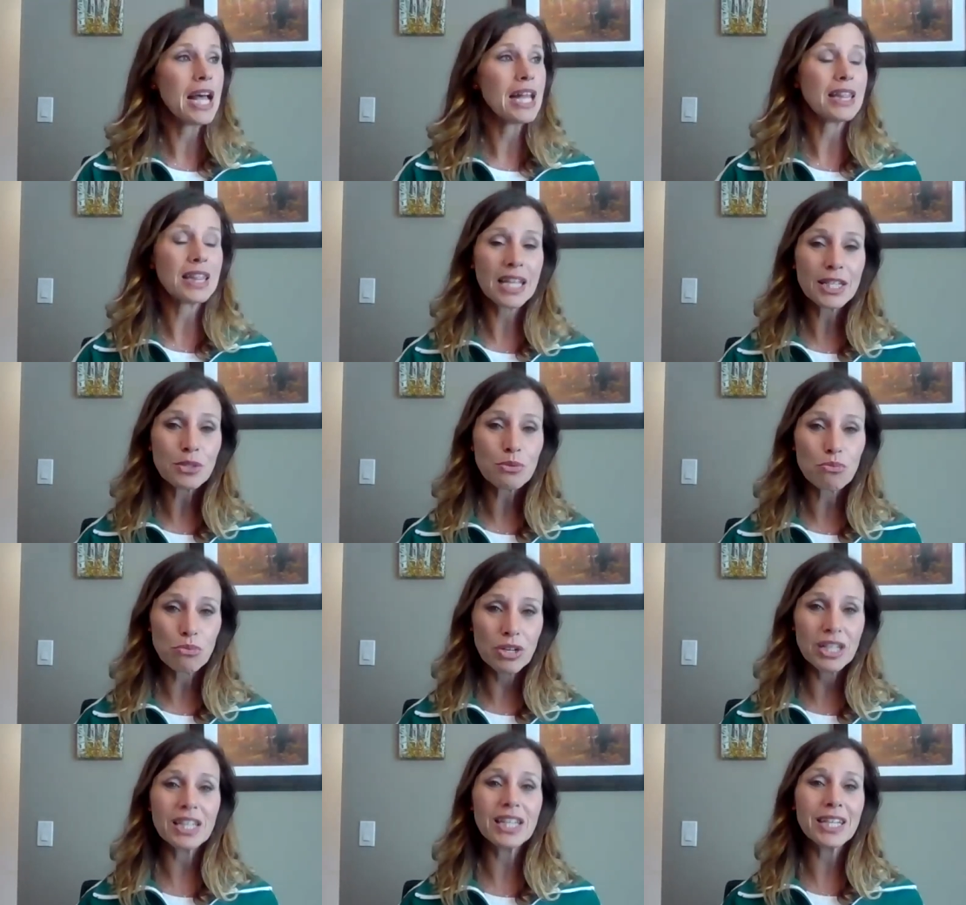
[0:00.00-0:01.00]
Let's
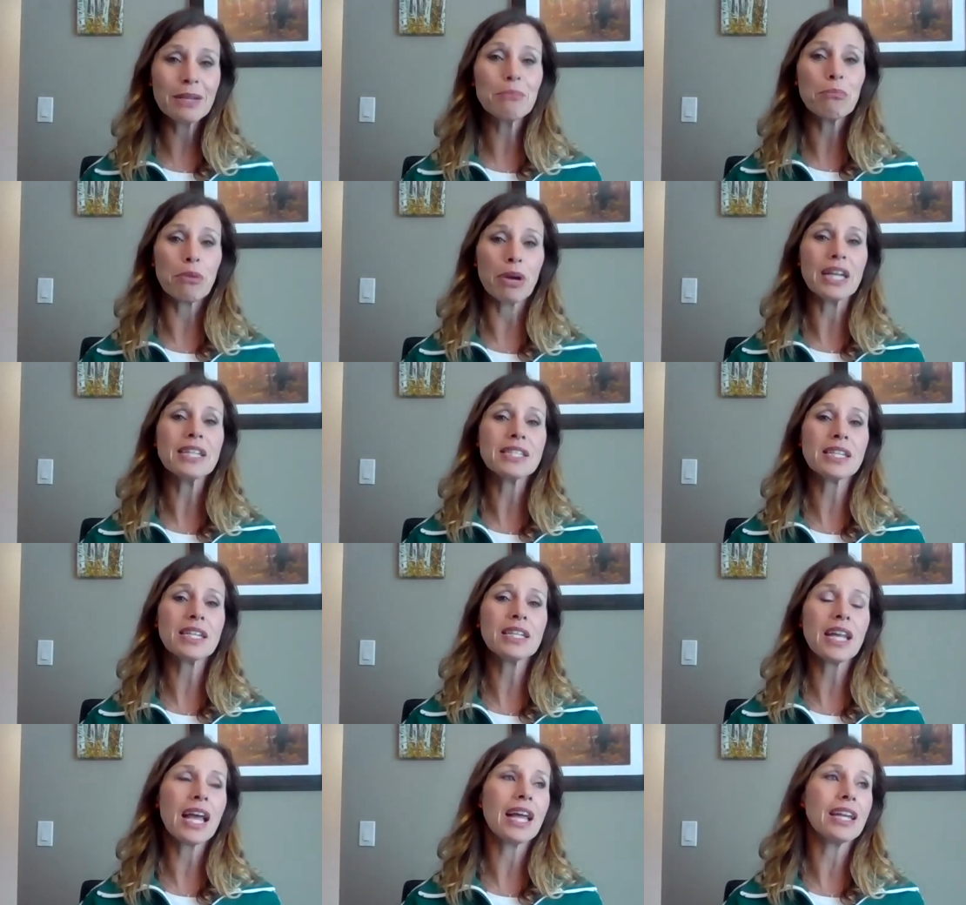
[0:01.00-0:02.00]
really embrace it
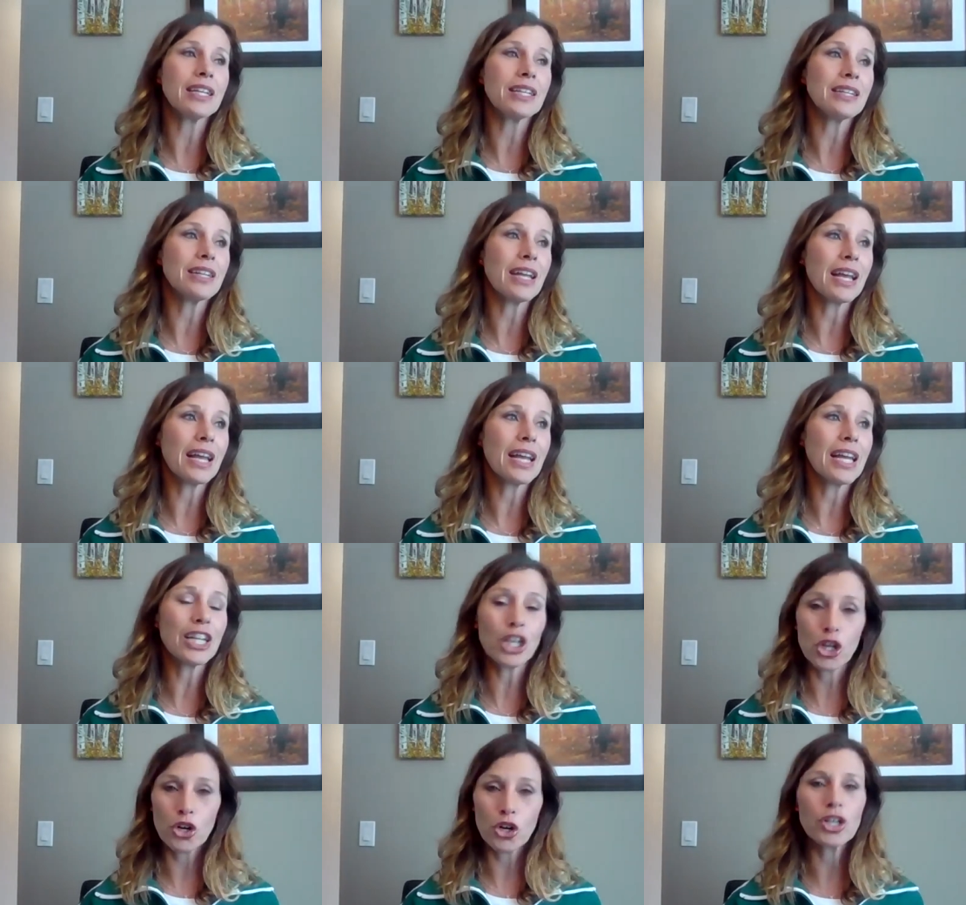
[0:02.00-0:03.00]
and
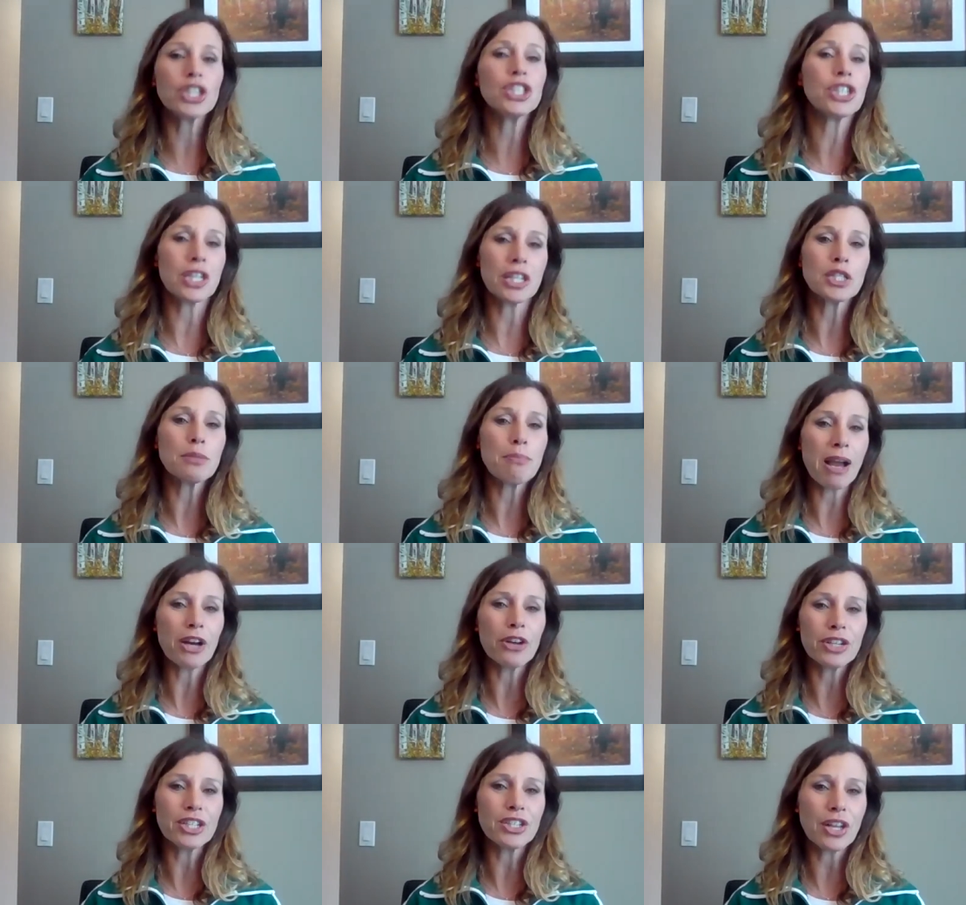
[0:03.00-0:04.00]
encourage and
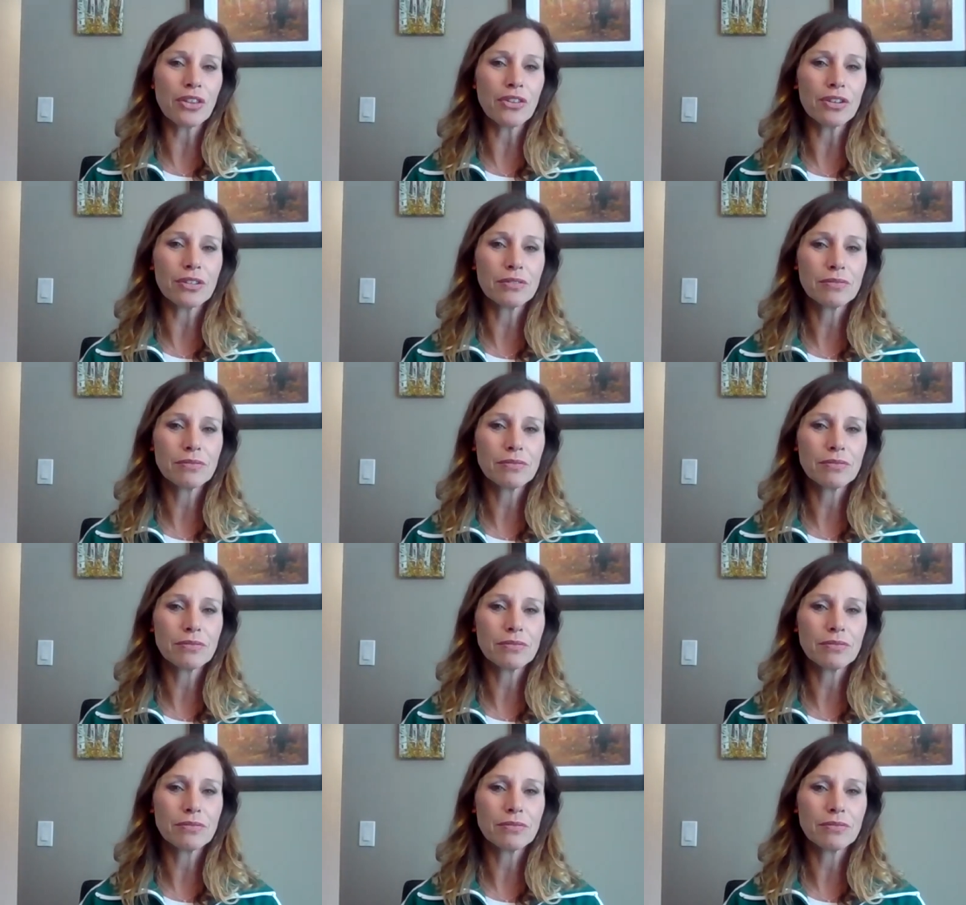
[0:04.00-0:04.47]
inspire each other.